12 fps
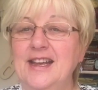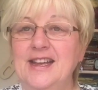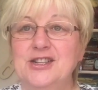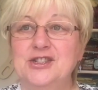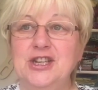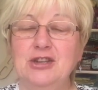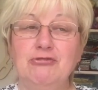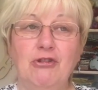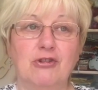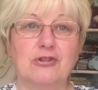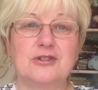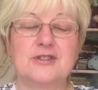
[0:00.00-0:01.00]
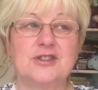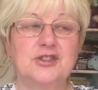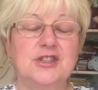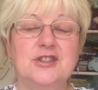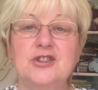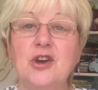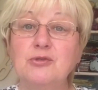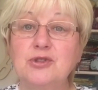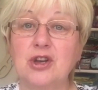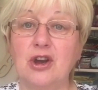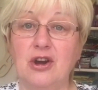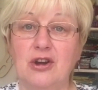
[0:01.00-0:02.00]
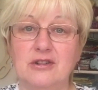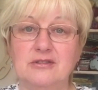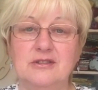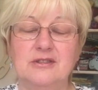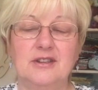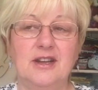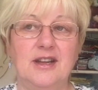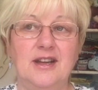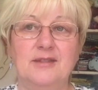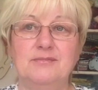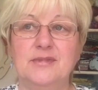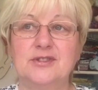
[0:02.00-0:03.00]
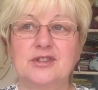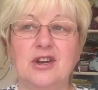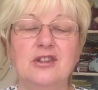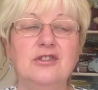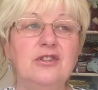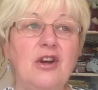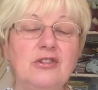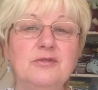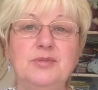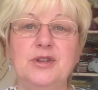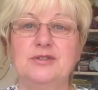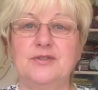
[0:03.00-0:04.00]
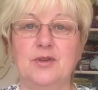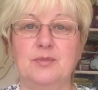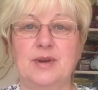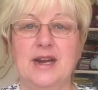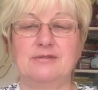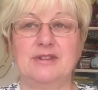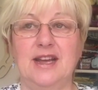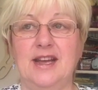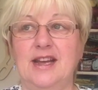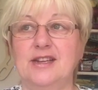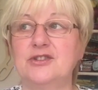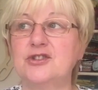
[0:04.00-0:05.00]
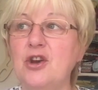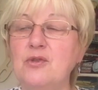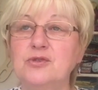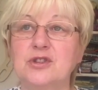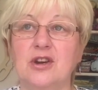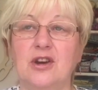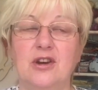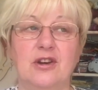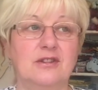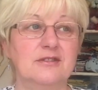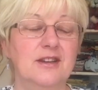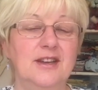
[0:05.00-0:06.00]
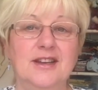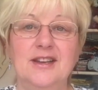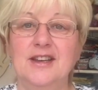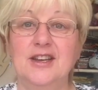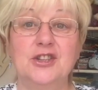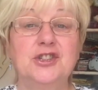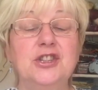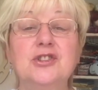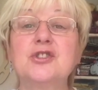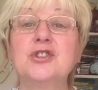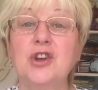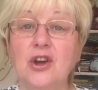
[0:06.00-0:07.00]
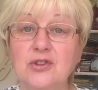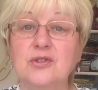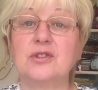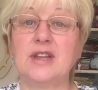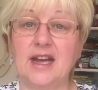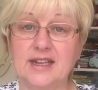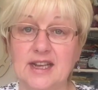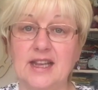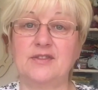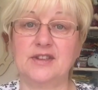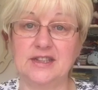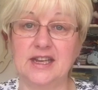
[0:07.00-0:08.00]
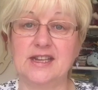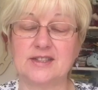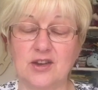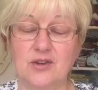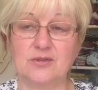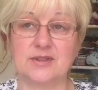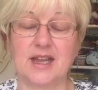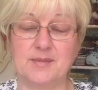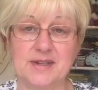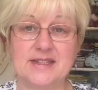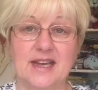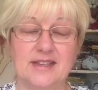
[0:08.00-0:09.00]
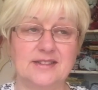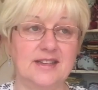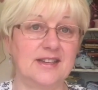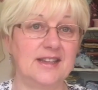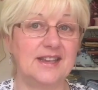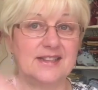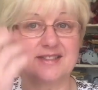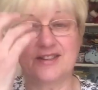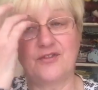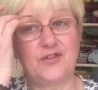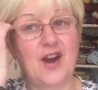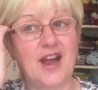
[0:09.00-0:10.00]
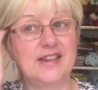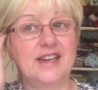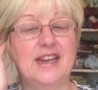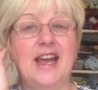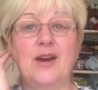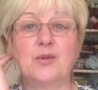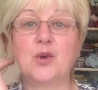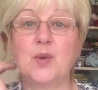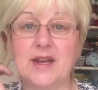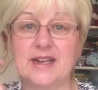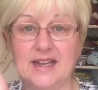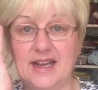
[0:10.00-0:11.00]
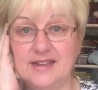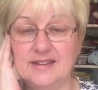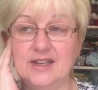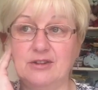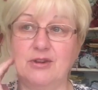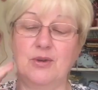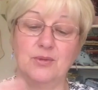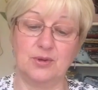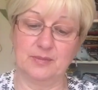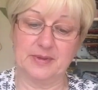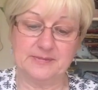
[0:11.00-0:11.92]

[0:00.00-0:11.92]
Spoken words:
She's so tall. She's got long, beautiful brown hair, so tall. She does not look like 11 years old, let me tell you. It's frightening how quickly they grow up.